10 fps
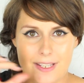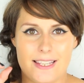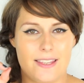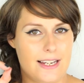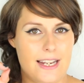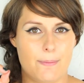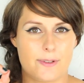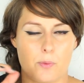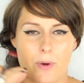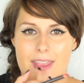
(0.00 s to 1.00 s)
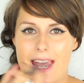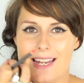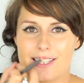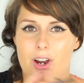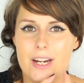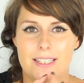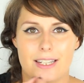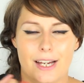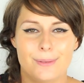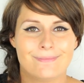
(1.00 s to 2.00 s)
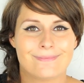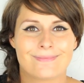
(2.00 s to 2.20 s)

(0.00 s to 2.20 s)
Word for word: to see the lips when they're tighter.